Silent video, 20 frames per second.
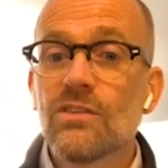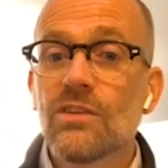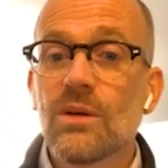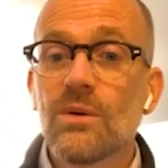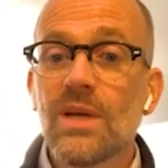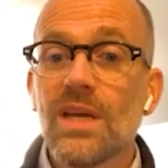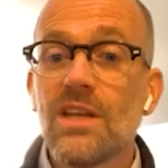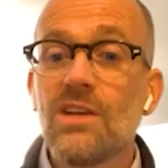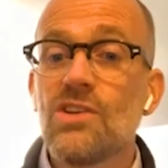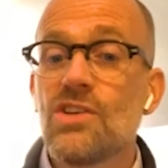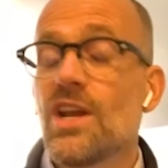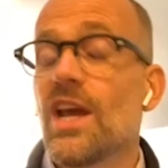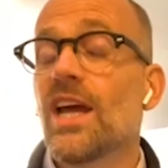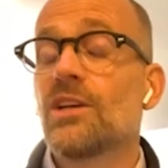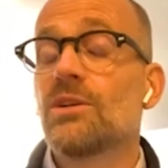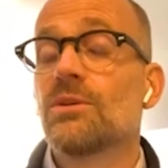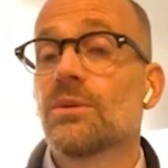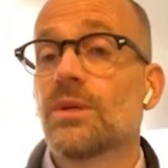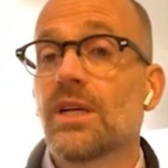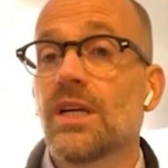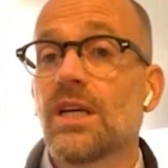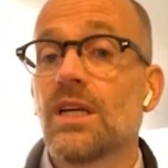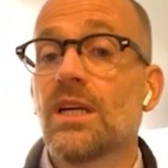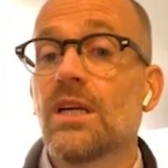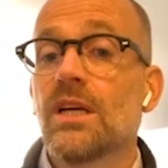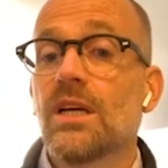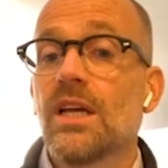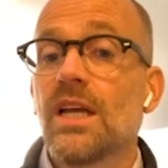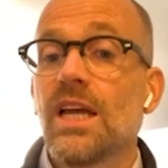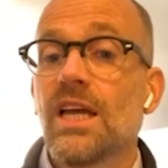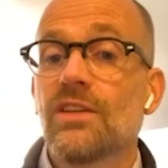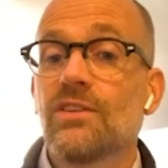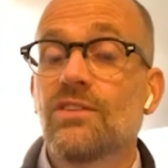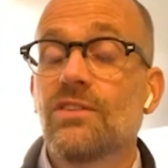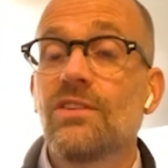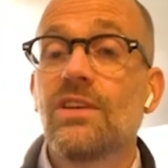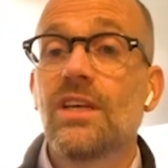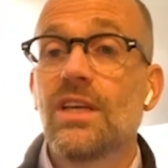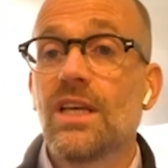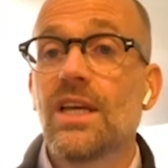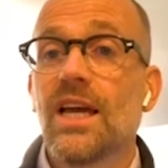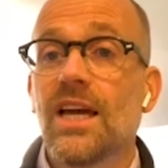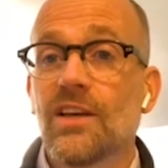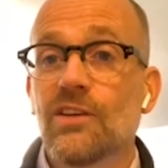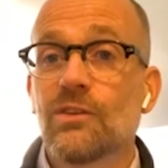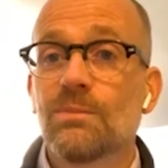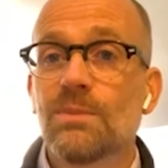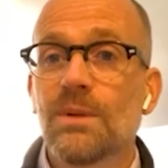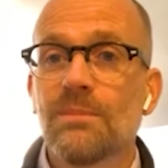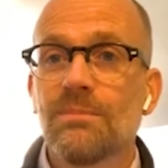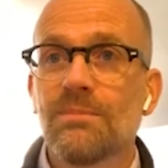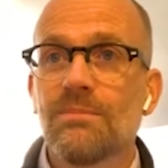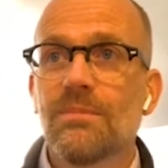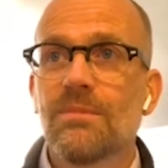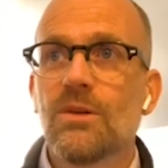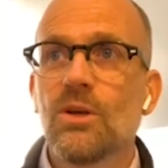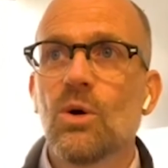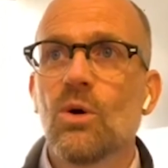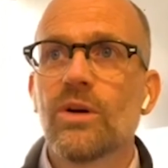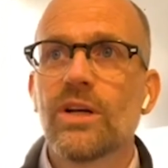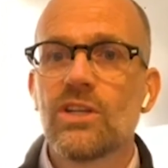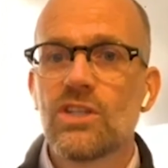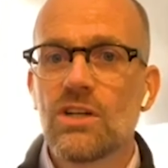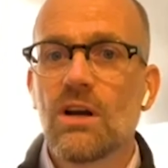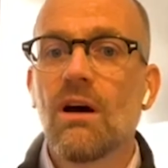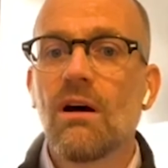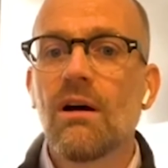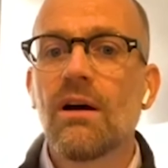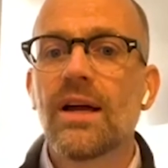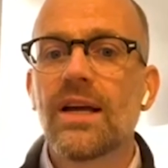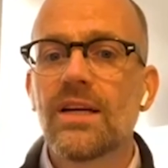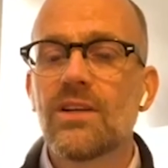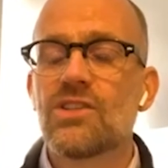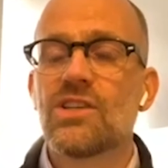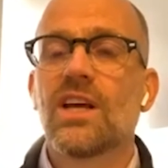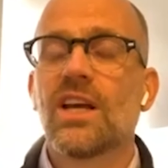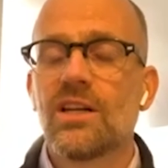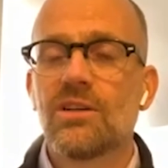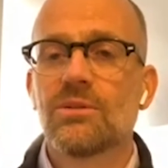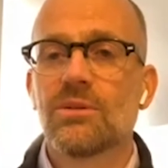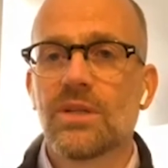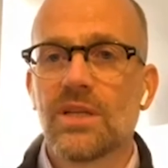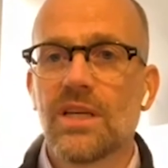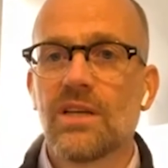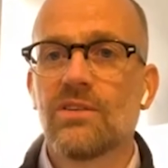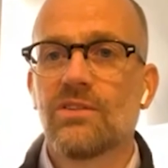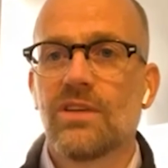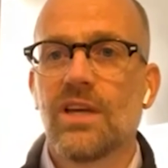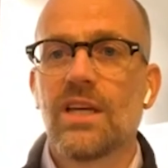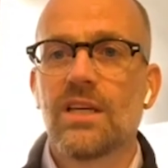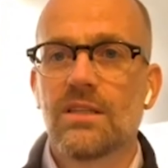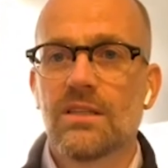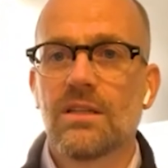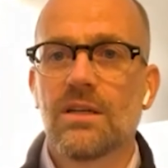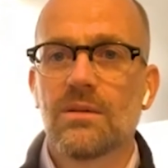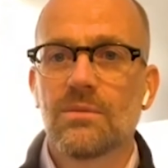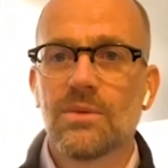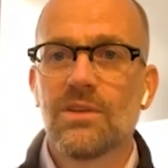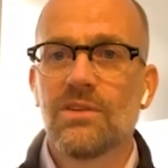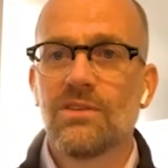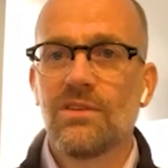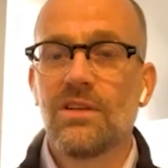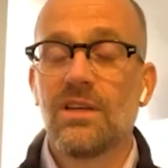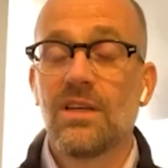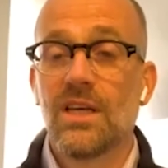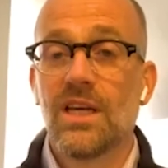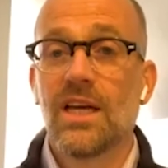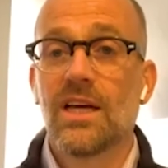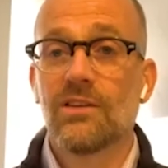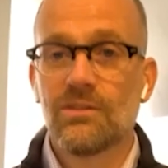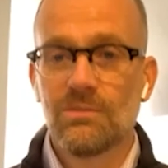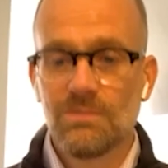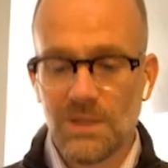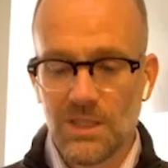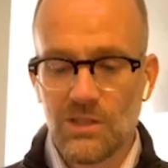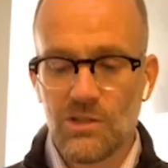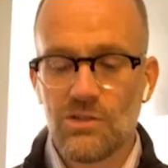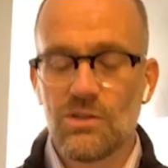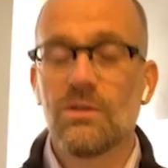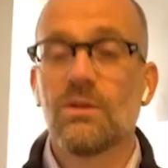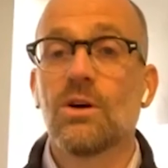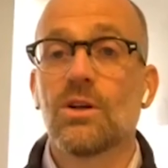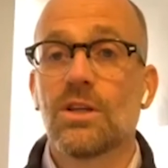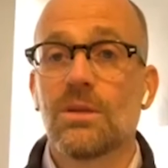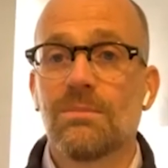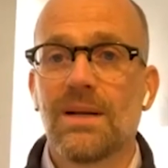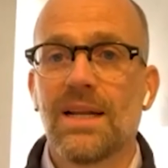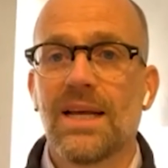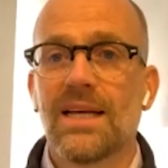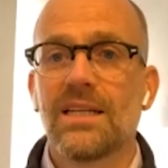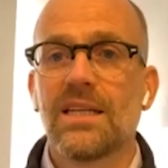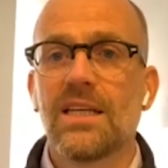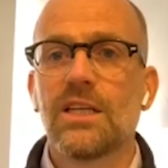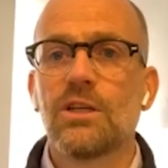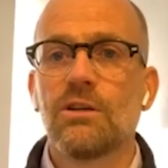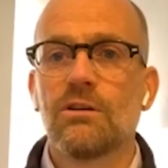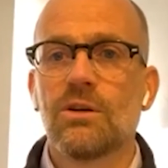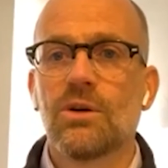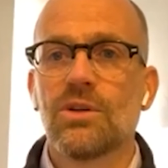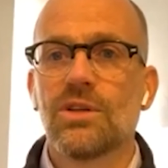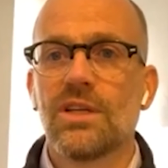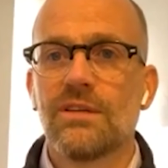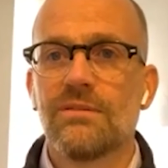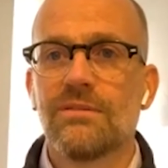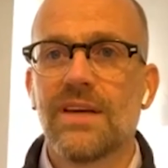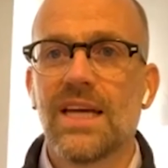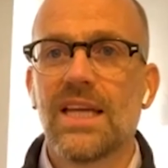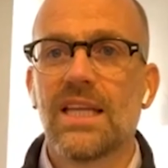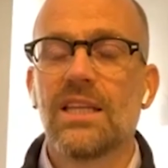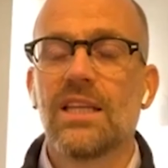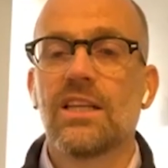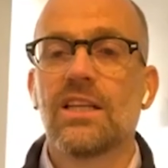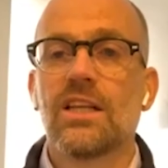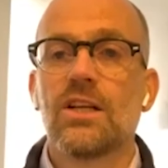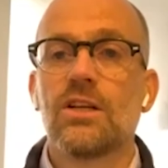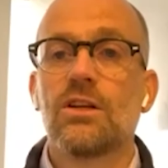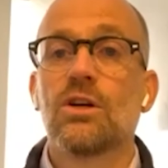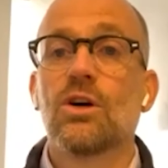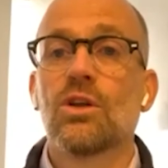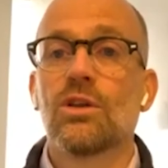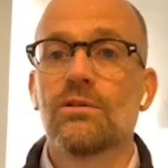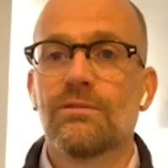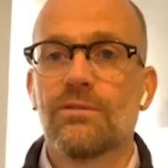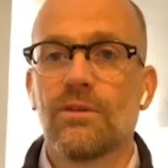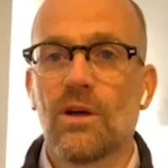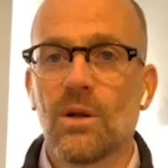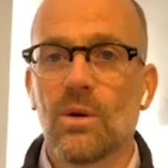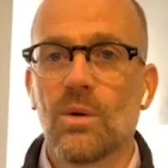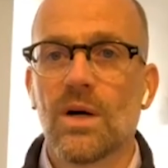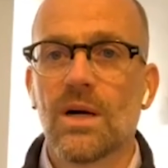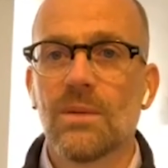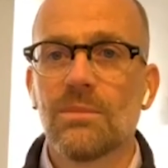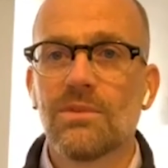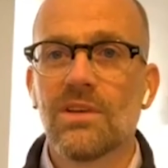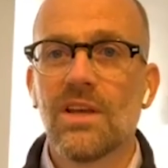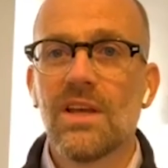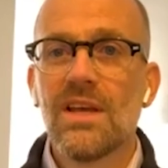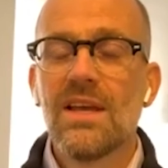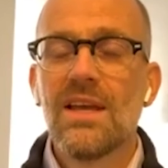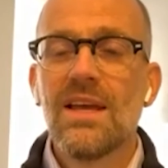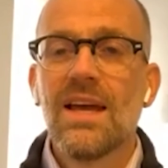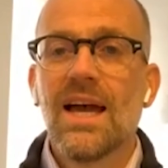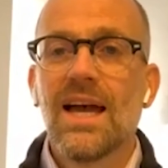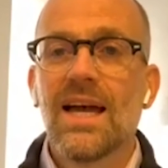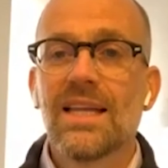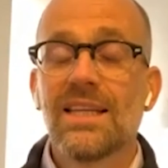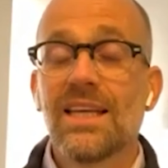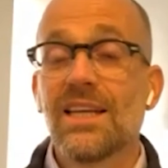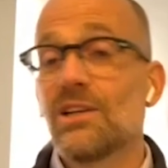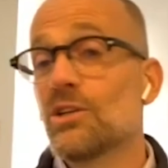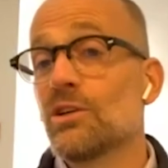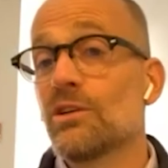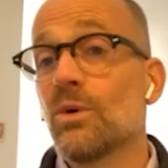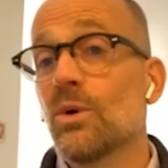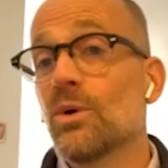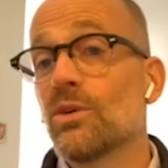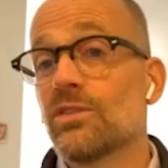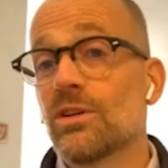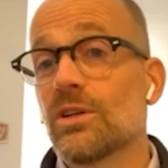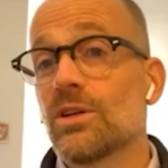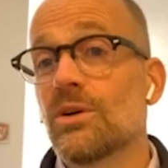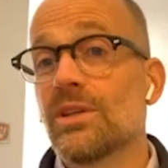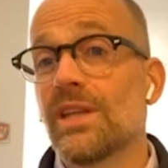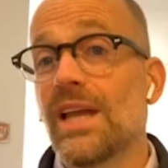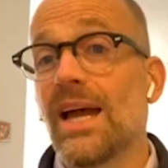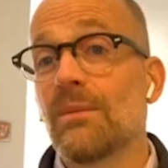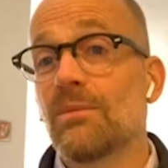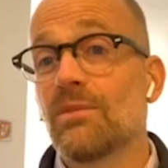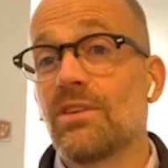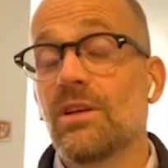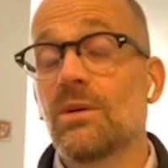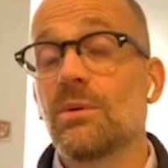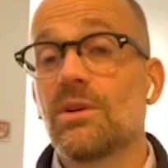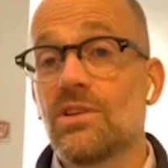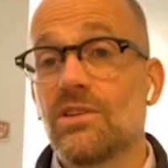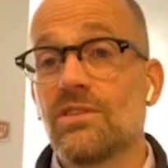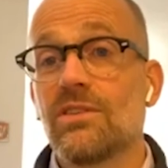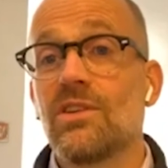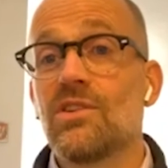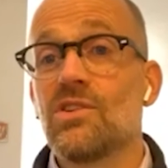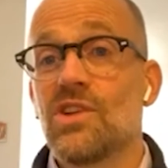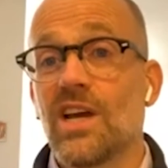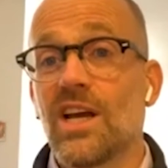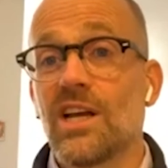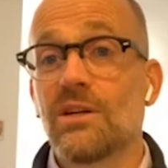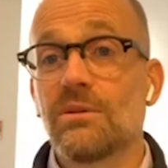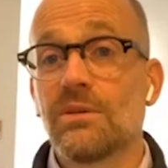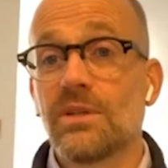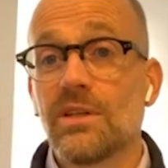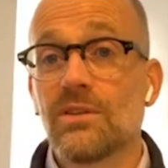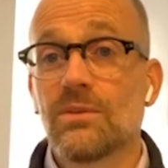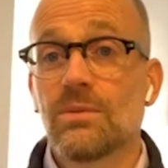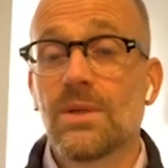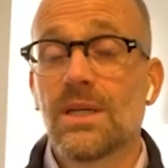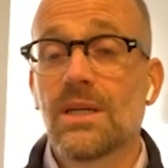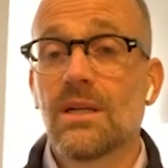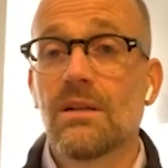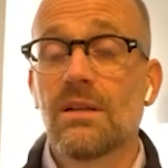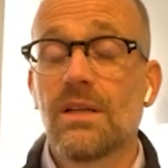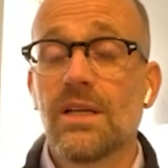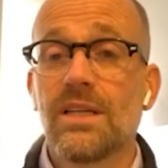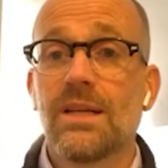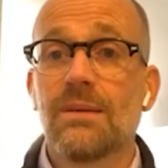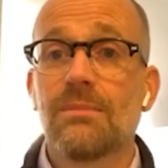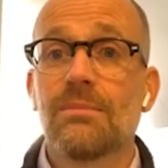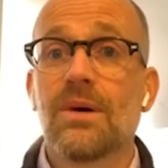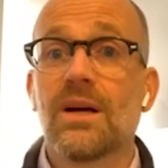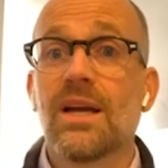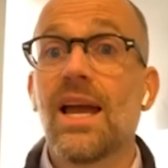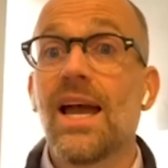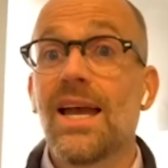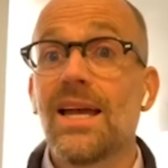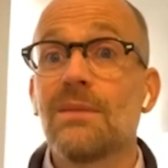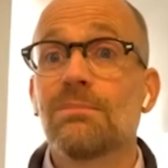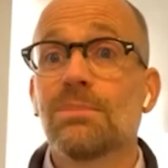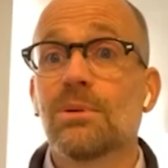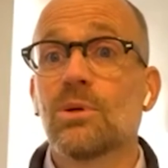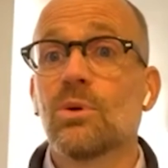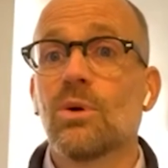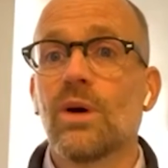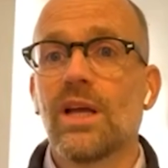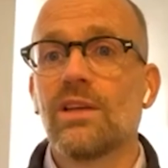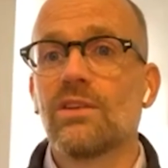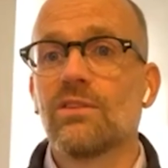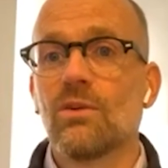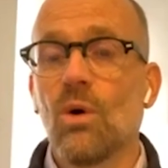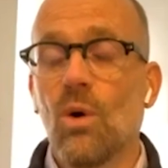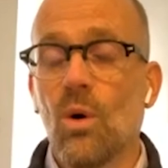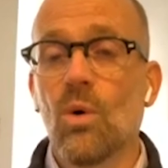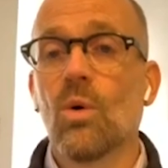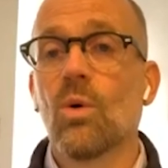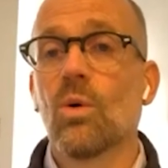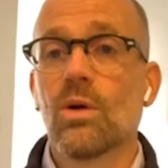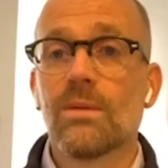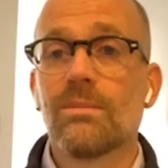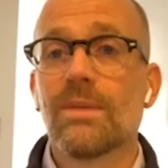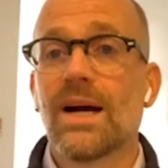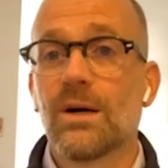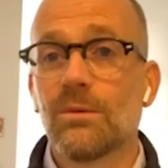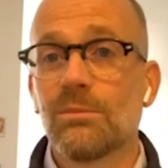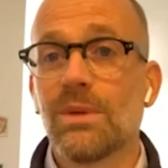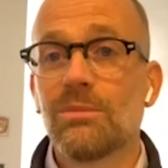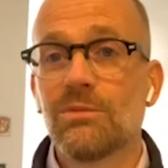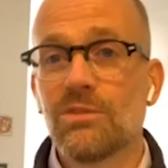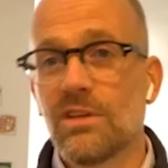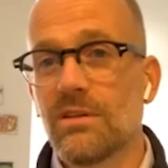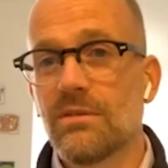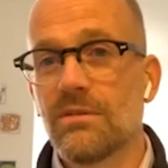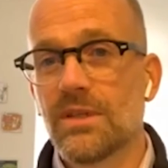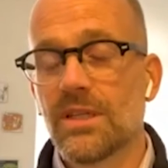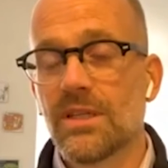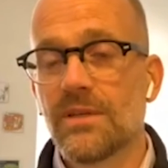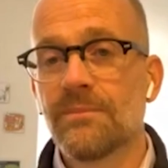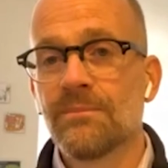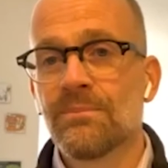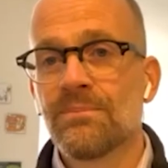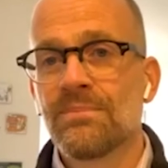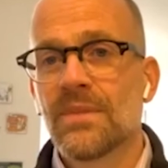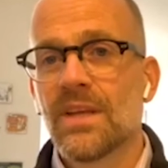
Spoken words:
so in January, it's CES, but your entire January is taken up with CES because you've got the planning, you've got the event, and then you've got the follow-ups. And then you've also got NAPTI, which is in January as well. And then my April is all about MIPTV.